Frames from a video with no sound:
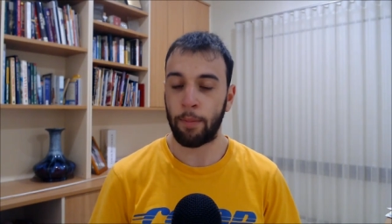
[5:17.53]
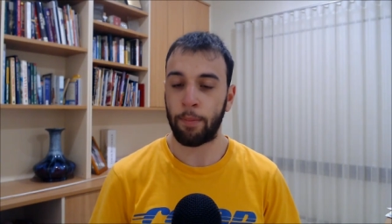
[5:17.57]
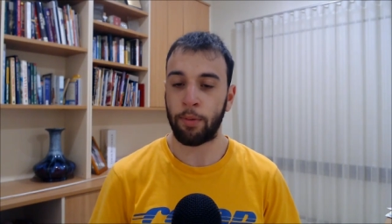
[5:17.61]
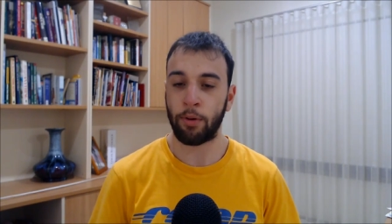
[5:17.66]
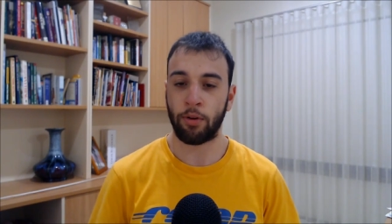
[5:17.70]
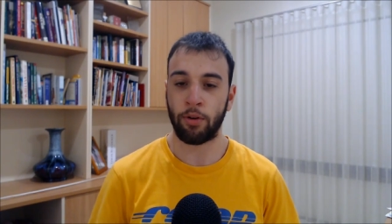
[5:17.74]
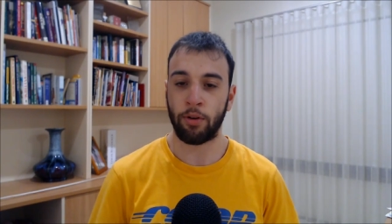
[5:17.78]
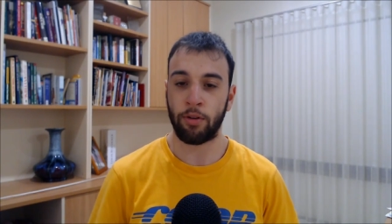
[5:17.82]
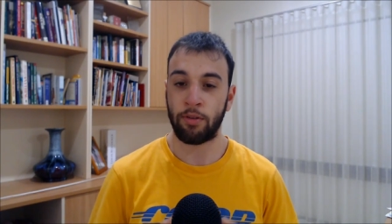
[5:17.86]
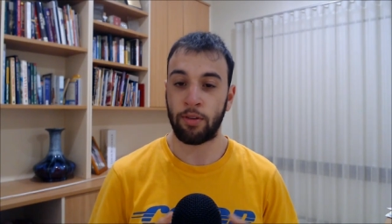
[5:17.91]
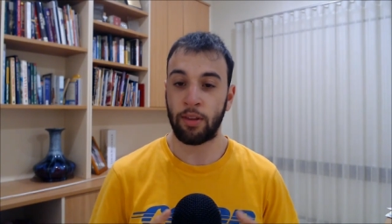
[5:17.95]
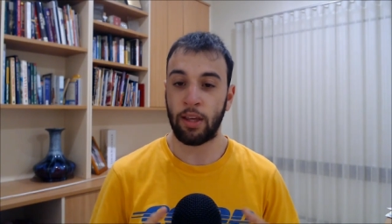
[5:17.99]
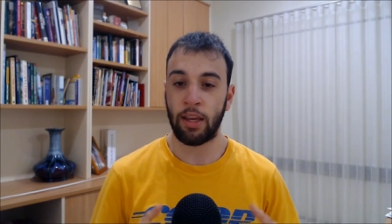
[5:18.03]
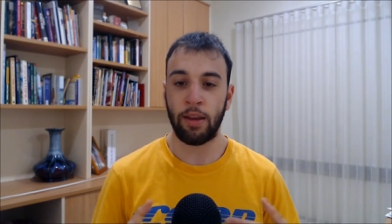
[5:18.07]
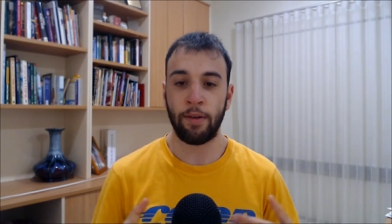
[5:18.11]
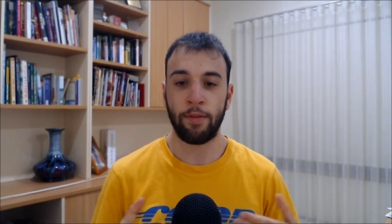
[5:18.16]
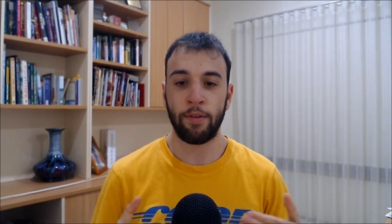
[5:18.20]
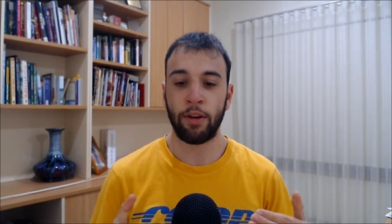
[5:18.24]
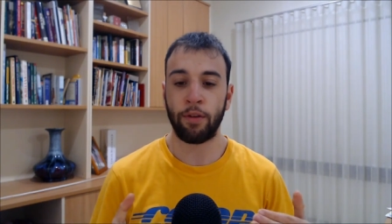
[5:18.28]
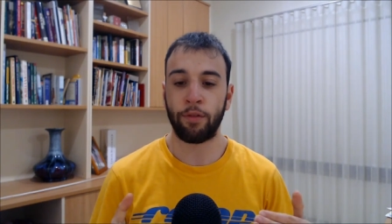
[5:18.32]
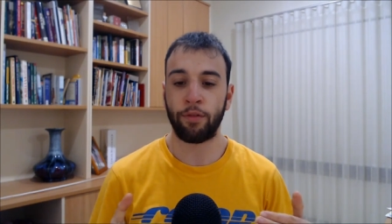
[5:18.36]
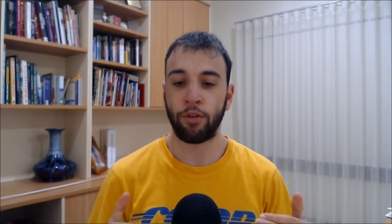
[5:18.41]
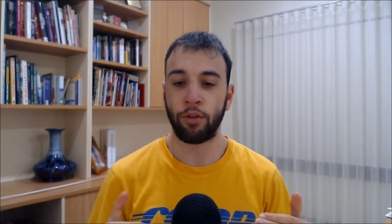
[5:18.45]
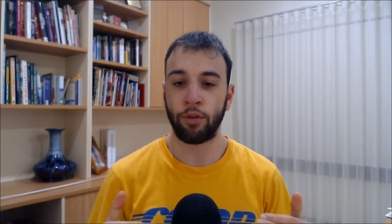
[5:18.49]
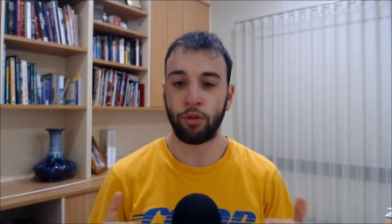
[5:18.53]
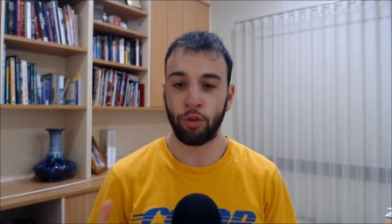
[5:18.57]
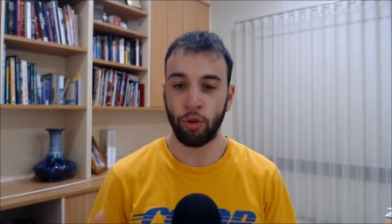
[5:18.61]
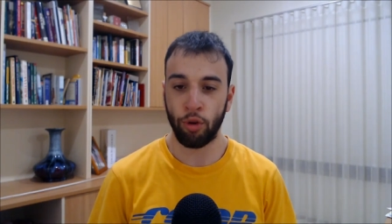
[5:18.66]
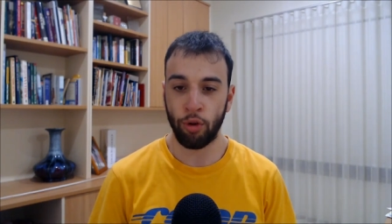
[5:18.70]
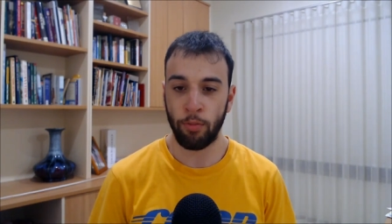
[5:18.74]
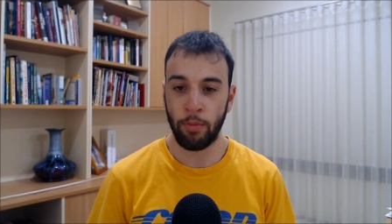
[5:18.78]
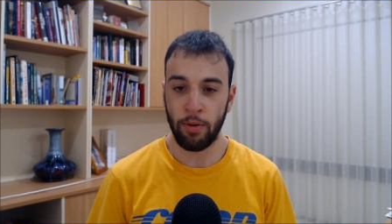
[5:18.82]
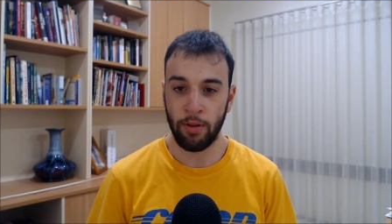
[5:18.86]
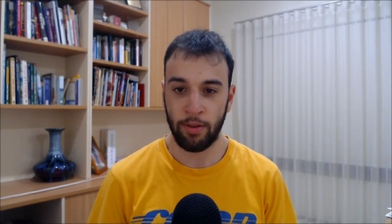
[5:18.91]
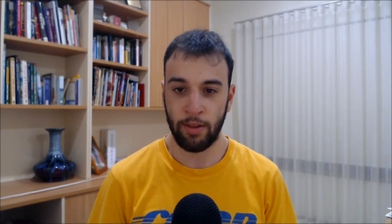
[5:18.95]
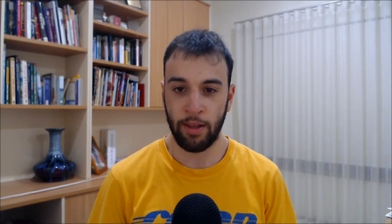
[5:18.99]
because even if you
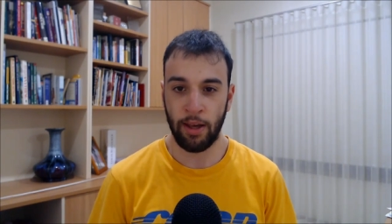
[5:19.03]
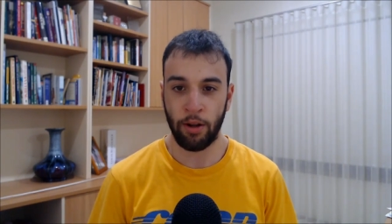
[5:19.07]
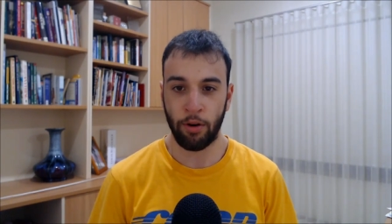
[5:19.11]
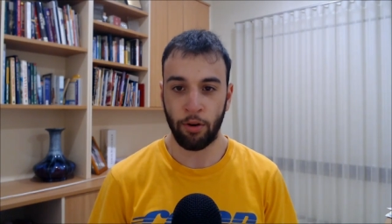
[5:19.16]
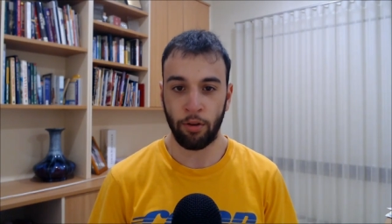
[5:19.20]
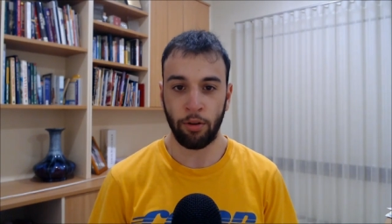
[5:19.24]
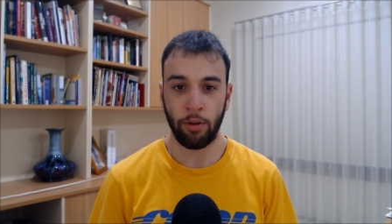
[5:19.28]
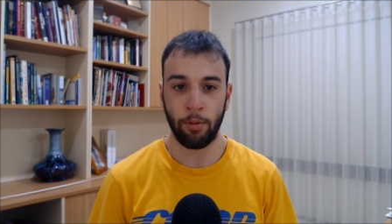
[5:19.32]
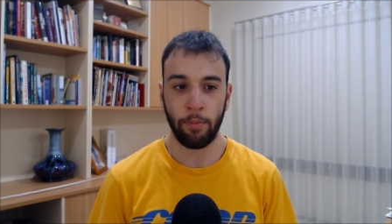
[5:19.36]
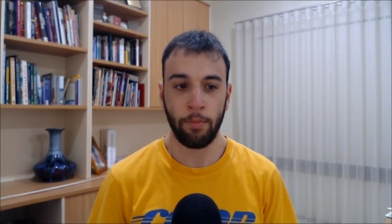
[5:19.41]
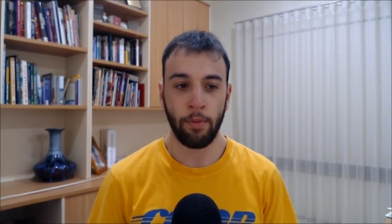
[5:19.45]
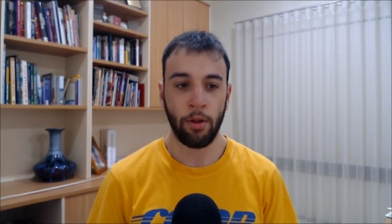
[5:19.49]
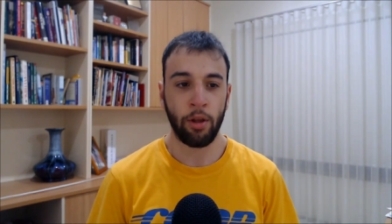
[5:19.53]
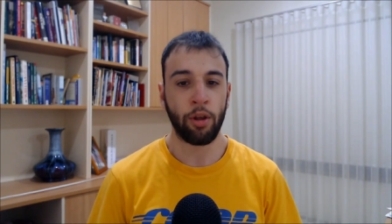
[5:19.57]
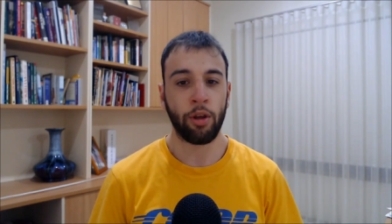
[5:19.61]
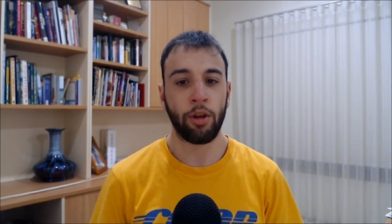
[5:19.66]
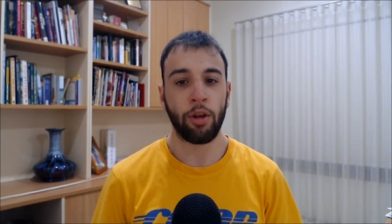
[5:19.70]
do miss out on them,